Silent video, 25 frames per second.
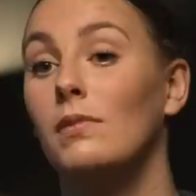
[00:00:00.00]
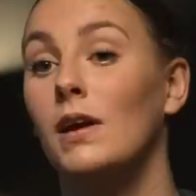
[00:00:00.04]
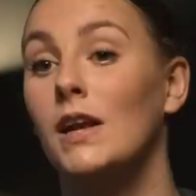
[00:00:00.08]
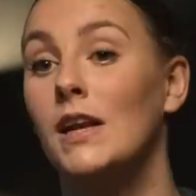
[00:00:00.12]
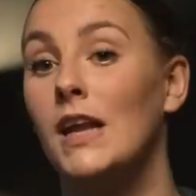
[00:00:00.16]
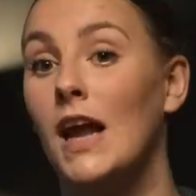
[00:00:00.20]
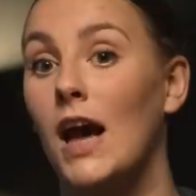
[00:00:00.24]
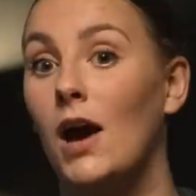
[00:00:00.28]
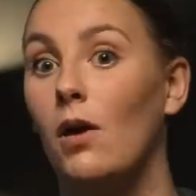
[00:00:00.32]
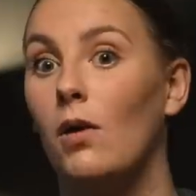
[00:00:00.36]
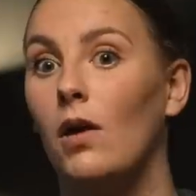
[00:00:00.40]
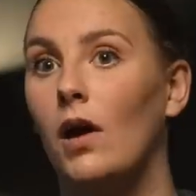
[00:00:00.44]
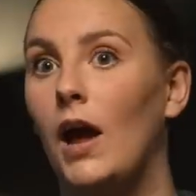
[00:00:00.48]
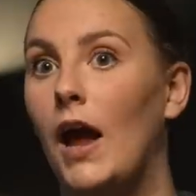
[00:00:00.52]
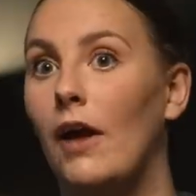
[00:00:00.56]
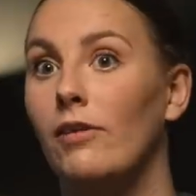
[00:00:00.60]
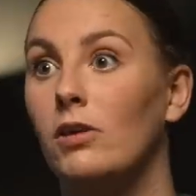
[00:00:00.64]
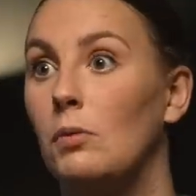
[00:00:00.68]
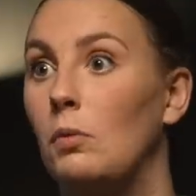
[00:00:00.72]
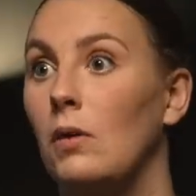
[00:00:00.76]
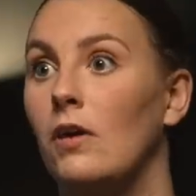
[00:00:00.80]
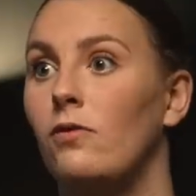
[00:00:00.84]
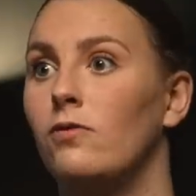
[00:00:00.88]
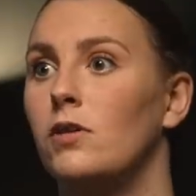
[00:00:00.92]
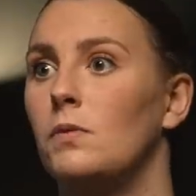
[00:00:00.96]
and now I have
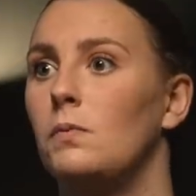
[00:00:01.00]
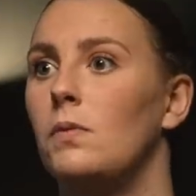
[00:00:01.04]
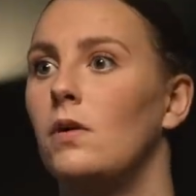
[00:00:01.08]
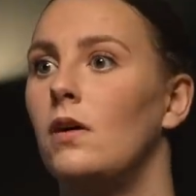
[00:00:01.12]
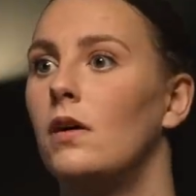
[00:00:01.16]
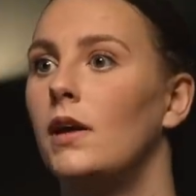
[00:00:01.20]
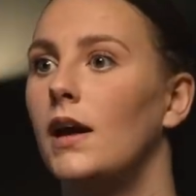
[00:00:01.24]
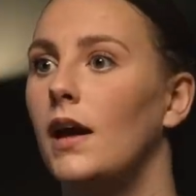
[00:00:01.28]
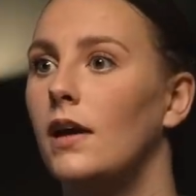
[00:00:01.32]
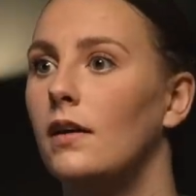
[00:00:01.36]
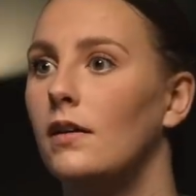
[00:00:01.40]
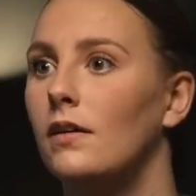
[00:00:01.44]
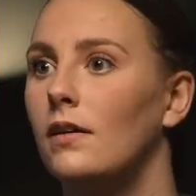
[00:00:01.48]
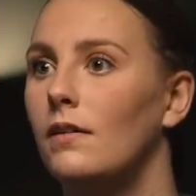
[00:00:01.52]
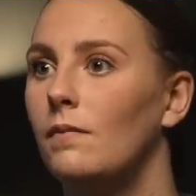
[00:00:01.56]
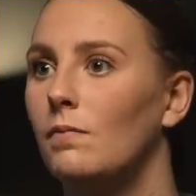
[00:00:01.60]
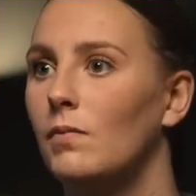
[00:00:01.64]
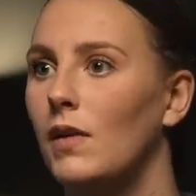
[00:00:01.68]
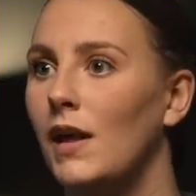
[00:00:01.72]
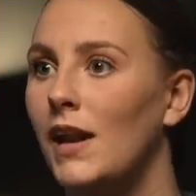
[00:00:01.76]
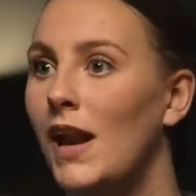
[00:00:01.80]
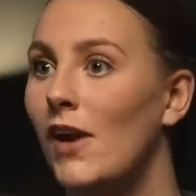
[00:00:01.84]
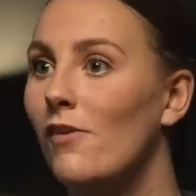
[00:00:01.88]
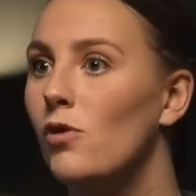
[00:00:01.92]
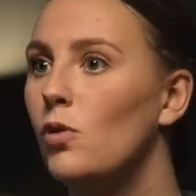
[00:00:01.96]
to play football again.
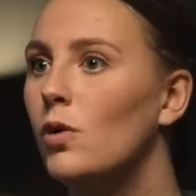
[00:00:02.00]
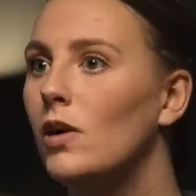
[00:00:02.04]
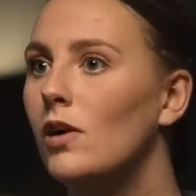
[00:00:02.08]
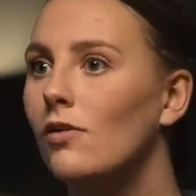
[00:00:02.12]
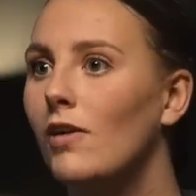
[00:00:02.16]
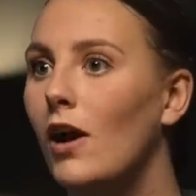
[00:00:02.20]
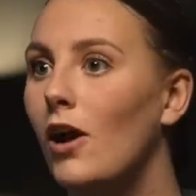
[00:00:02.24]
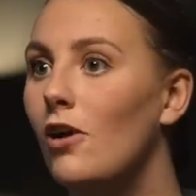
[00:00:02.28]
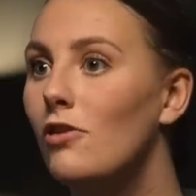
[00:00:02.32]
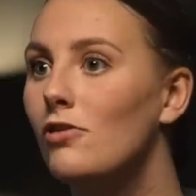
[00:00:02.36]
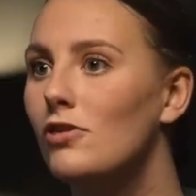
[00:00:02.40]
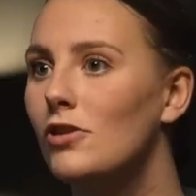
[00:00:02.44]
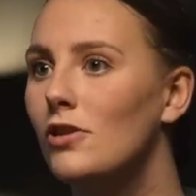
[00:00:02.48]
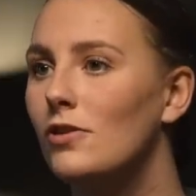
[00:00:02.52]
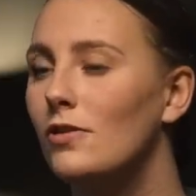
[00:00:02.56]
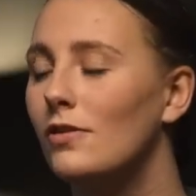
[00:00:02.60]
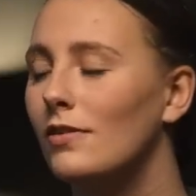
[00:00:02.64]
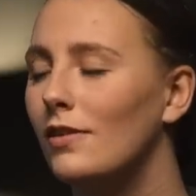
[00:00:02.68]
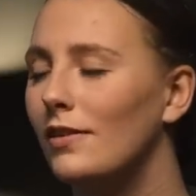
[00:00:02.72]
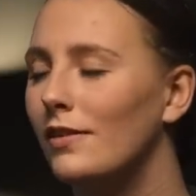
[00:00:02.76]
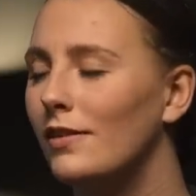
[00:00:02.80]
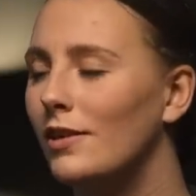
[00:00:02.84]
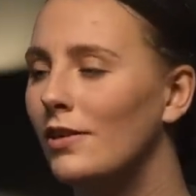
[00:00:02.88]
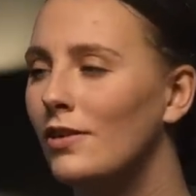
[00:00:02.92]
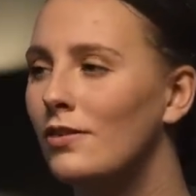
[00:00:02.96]
And everyone around you,
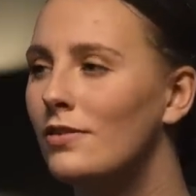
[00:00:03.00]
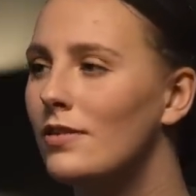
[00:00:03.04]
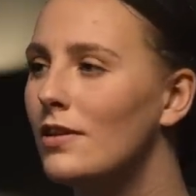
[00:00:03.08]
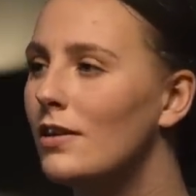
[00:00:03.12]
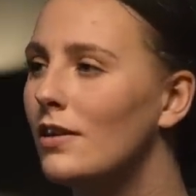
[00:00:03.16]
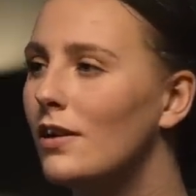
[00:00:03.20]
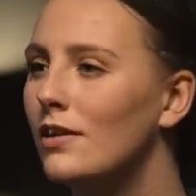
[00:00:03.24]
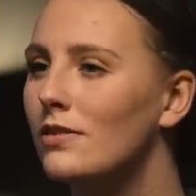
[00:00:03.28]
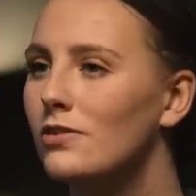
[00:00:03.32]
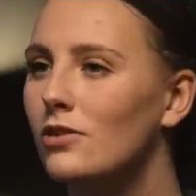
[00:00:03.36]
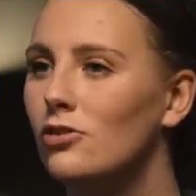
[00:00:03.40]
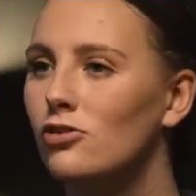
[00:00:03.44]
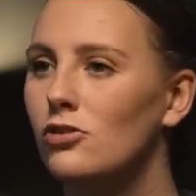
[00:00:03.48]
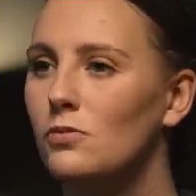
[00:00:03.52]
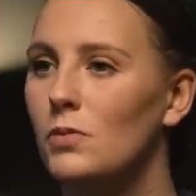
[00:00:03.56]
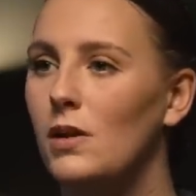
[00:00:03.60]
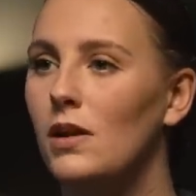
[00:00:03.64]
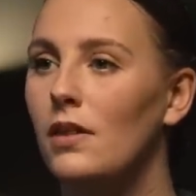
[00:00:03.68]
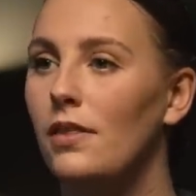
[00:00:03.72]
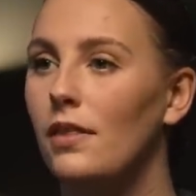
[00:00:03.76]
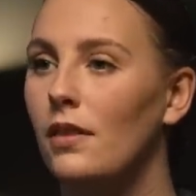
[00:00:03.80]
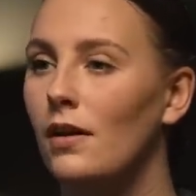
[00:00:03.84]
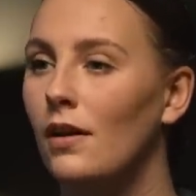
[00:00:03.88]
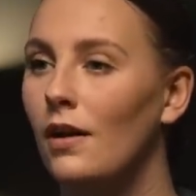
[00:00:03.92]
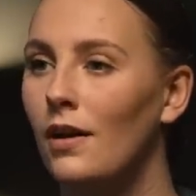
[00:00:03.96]
you see it on social
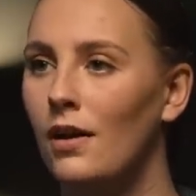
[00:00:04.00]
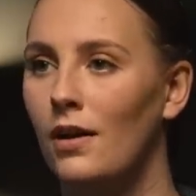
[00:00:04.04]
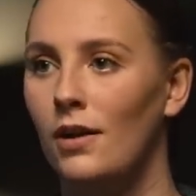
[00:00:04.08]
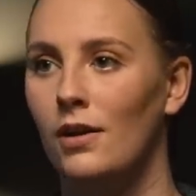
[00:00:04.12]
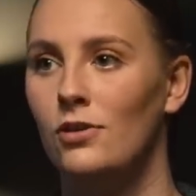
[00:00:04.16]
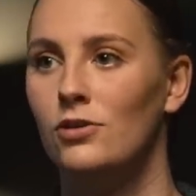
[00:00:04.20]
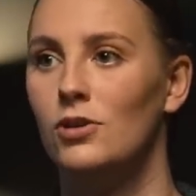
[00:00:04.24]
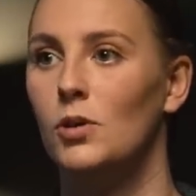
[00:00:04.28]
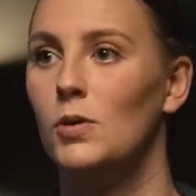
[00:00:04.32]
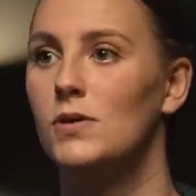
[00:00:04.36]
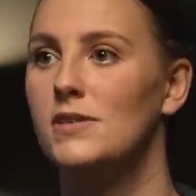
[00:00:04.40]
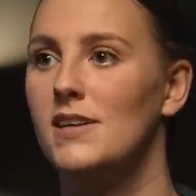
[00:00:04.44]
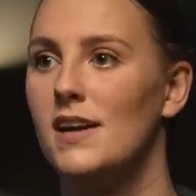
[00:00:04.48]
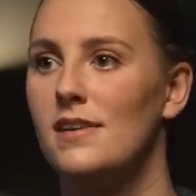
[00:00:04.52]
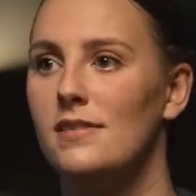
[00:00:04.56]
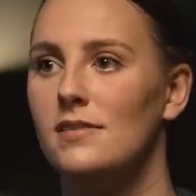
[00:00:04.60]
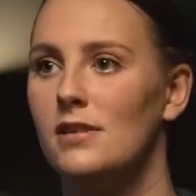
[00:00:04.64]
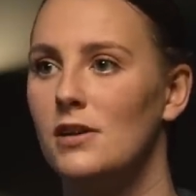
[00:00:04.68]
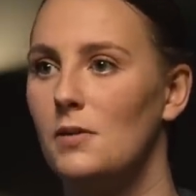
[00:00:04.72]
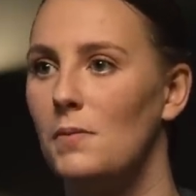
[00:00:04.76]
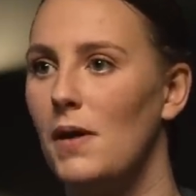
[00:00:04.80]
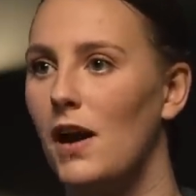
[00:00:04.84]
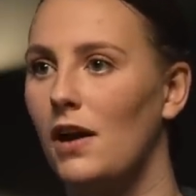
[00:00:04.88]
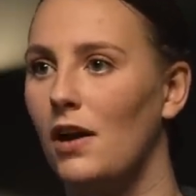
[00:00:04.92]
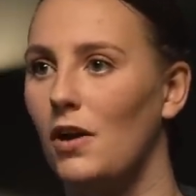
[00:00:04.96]
media, so excited to
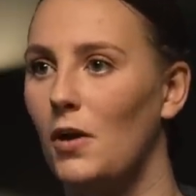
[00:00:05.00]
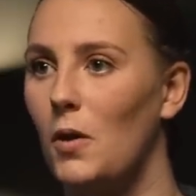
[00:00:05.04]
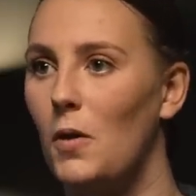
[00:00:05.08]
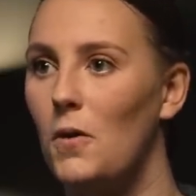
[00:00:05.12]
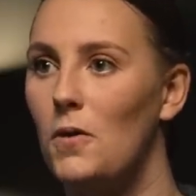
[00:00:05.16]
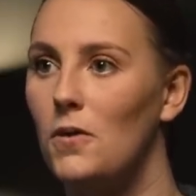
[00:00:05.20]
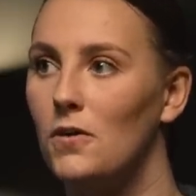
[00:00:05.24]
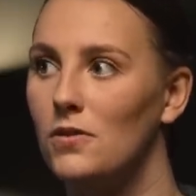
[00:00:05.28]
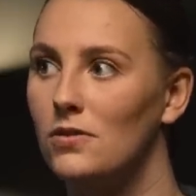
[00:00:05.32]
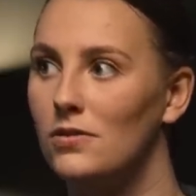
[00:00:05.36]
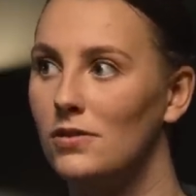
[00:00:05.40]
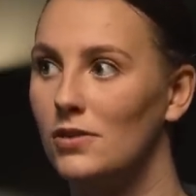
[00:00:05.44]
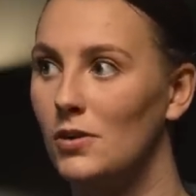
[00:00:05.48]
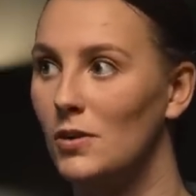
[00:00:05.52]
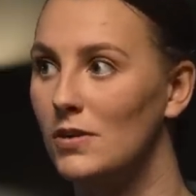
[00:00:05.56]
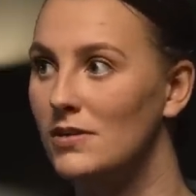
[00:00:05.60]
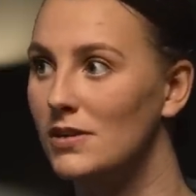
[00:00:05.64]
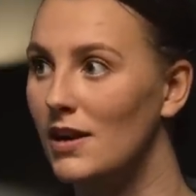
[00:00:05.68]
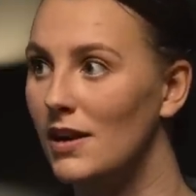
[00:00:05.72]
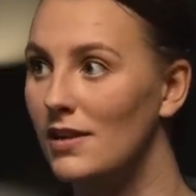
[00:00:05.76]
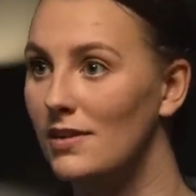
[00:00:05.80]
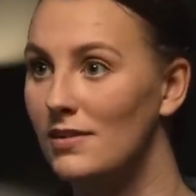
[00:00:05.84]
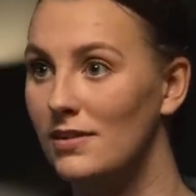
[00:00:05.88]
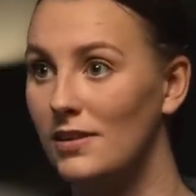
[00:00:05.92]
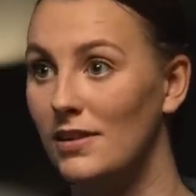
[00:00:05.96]
see you back in goal, so
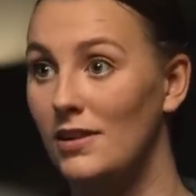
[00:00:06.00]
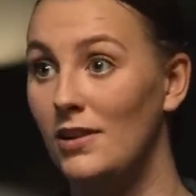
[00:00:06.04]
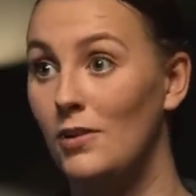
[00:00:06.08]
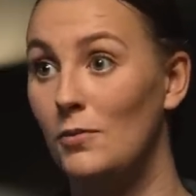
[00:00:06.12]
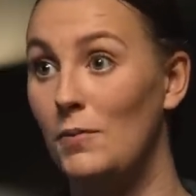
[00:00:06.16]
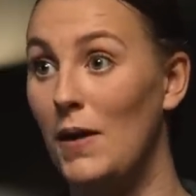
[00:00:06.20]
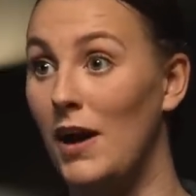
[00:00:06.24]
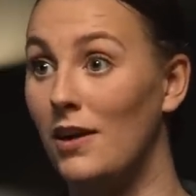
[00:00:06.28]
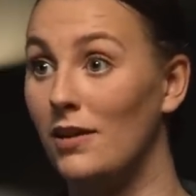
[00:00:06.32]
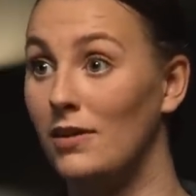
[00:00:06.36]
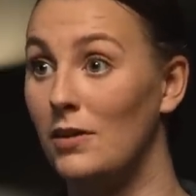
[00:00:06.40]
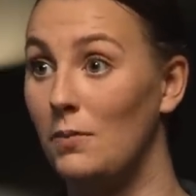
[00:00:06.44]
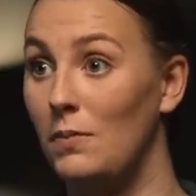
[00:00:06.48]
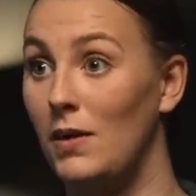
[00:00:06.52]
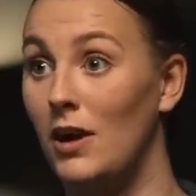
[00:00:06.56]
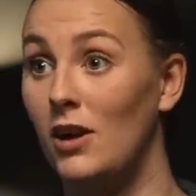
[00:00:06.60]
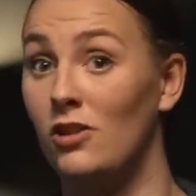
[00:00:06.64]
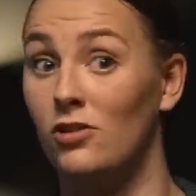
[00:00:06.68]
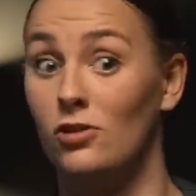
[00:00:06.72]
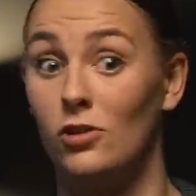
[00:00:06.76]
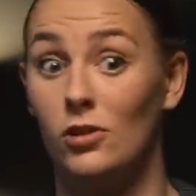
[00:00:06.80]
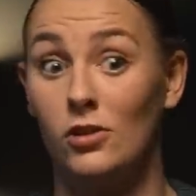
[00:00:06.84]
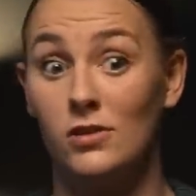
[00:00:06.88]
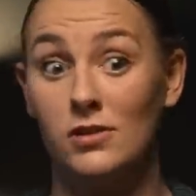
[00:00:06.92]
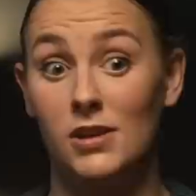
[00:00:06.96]
excited to see you back on the
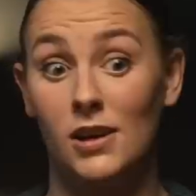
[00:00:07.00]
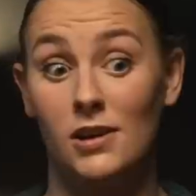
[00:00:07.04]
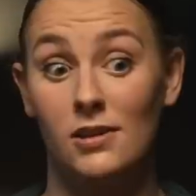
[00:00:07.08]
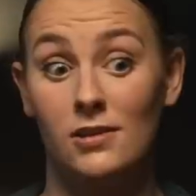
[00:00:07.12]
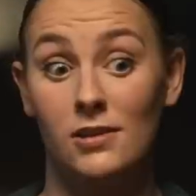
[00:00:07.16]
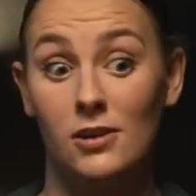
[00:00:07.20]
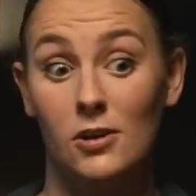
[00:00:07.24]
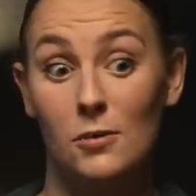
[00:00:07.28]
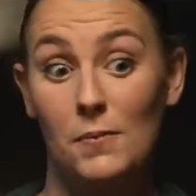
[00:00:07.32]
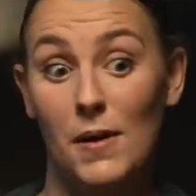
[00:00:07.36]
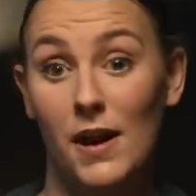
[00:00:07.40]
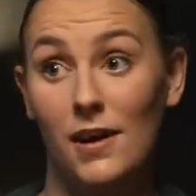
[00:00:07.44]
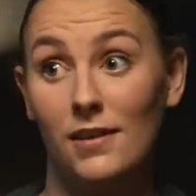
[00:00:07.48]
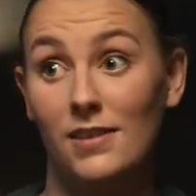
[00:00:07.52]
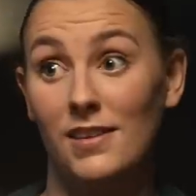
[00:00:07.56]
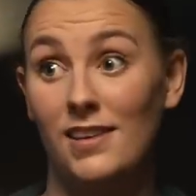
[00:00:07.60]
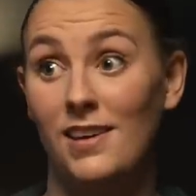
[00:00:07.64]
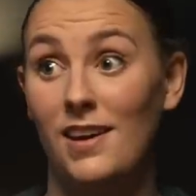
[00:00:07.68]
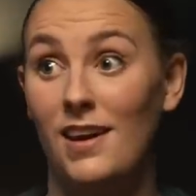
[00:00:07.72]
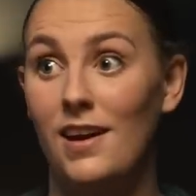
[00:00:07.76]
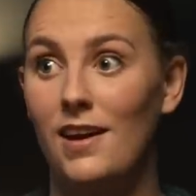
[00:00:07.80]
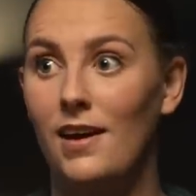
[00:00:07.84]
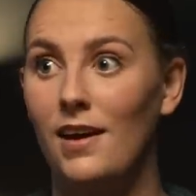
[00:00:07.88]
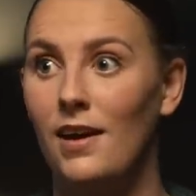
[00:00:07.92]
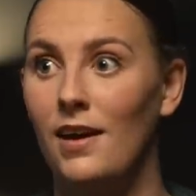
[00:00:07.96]
pitch, so excited to see you back in the
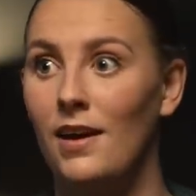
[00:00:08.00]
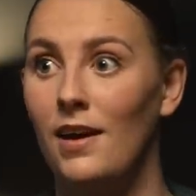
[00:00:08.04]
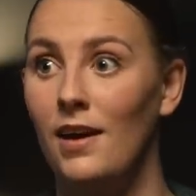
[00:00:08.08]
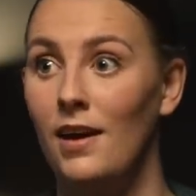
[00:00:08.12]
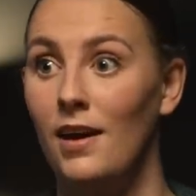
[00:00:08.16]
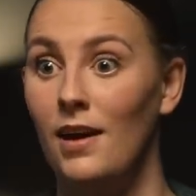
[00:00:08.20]
kit.